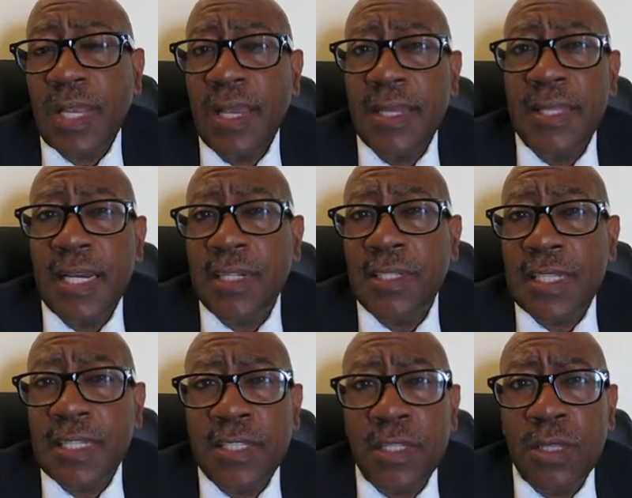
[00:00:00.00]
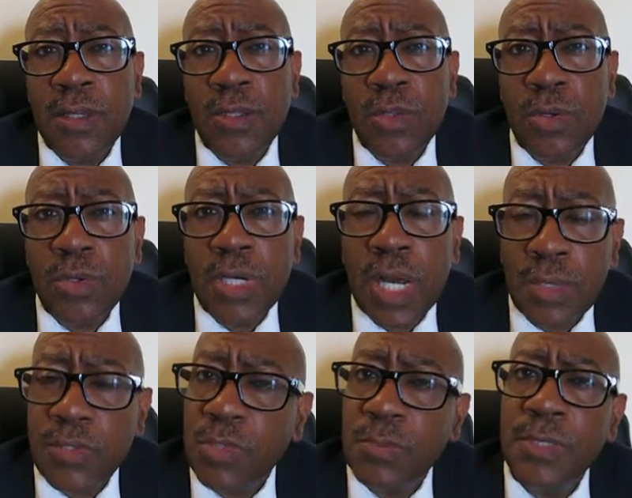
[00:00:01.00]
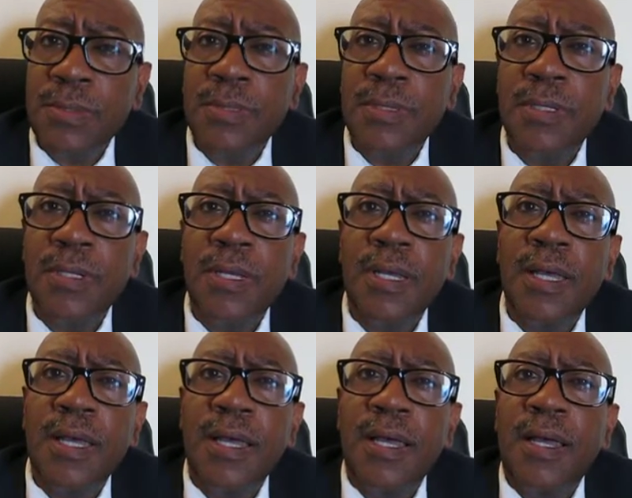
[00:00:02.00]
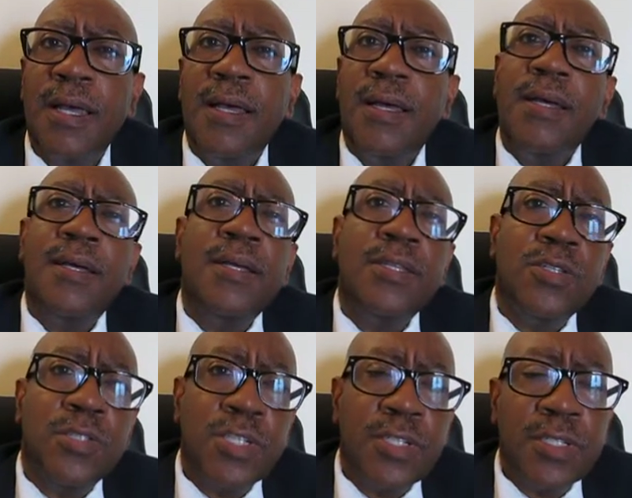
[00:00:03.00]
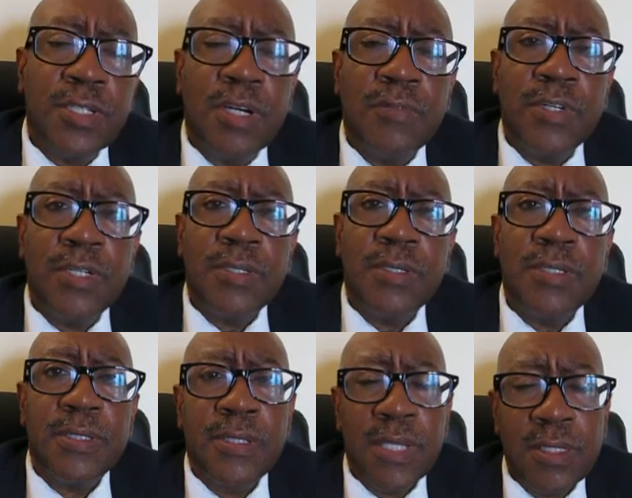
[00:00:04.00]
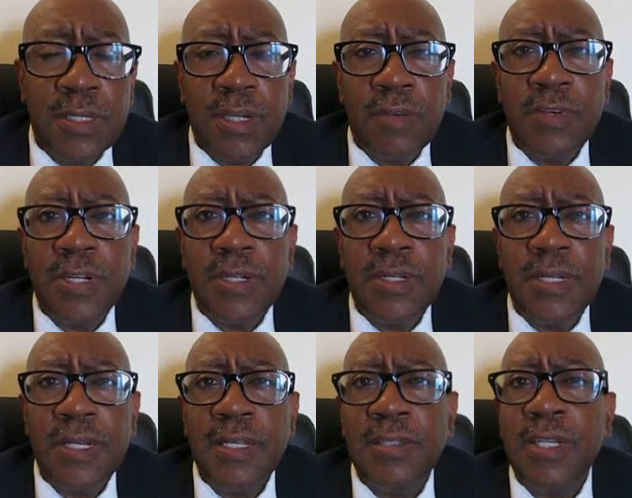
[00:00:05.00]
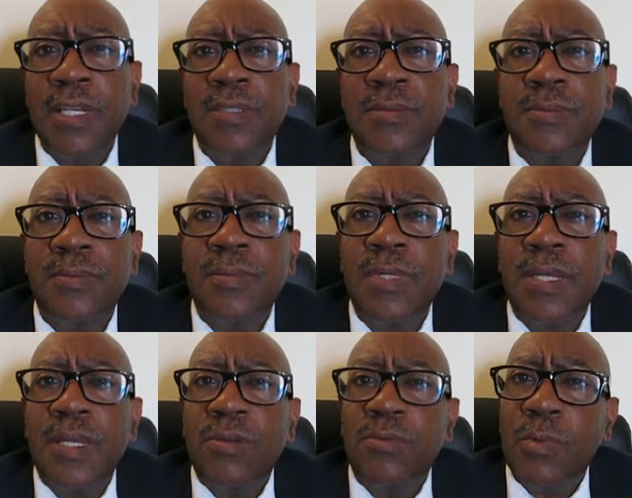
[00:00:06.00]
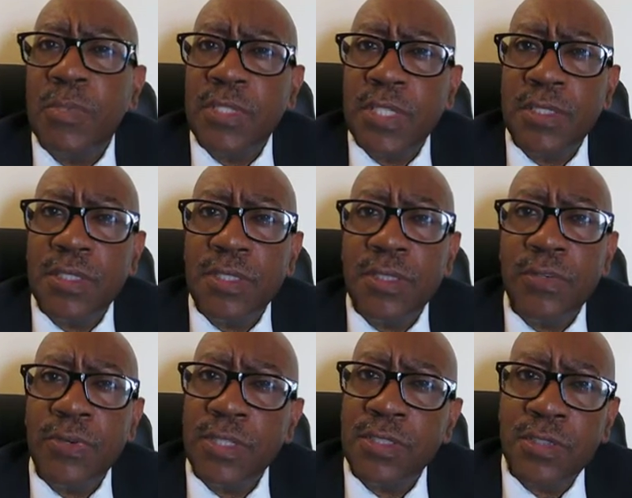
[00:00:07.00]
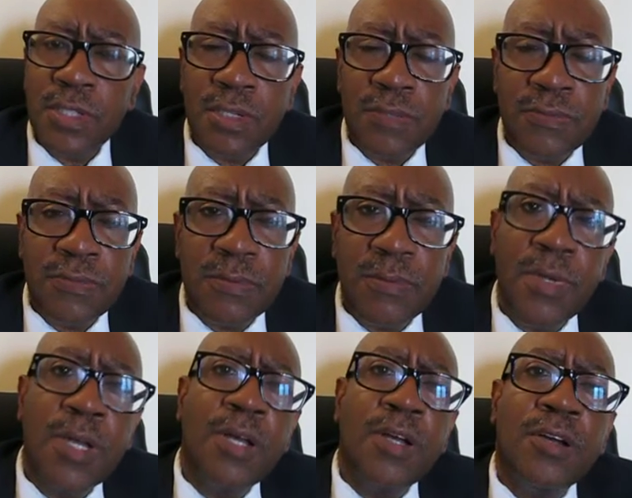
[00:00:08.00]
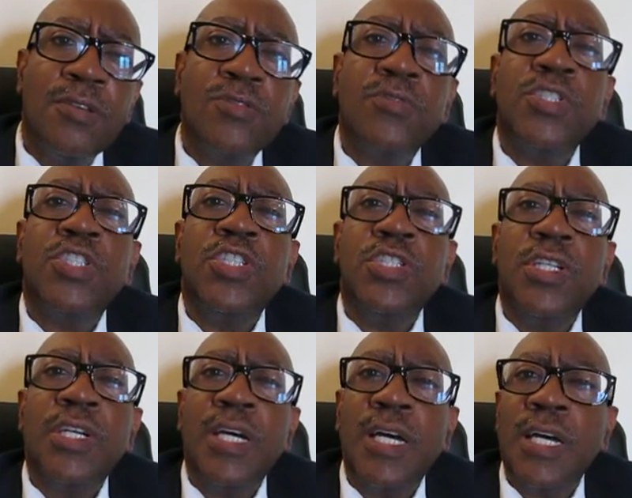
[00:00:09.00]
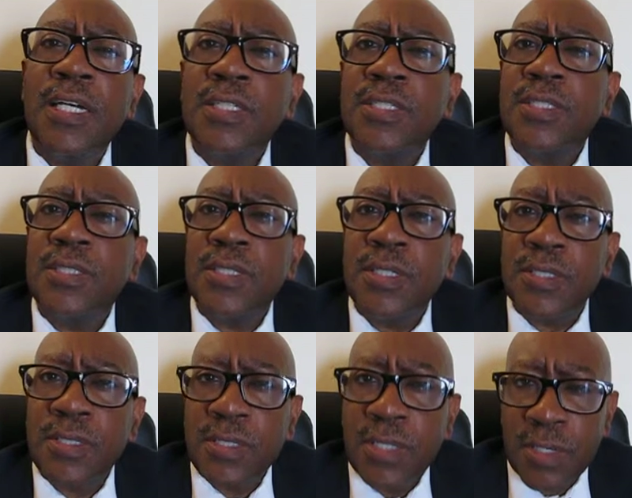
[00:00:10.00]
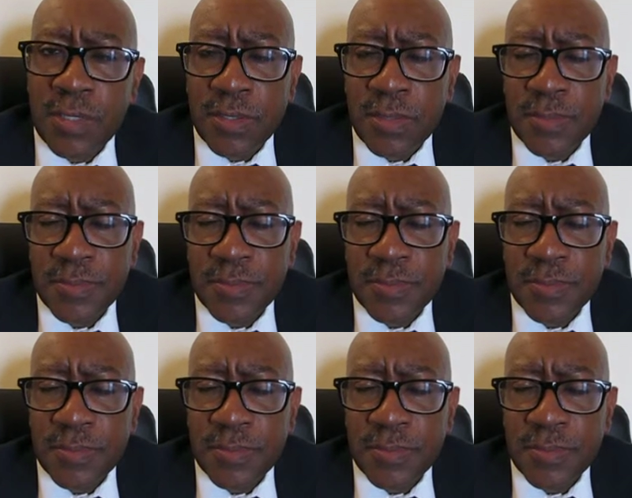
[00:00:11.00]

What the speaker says: and that is as a local councilman, lieutenant governor, and then representing the great state of Virginia as senator.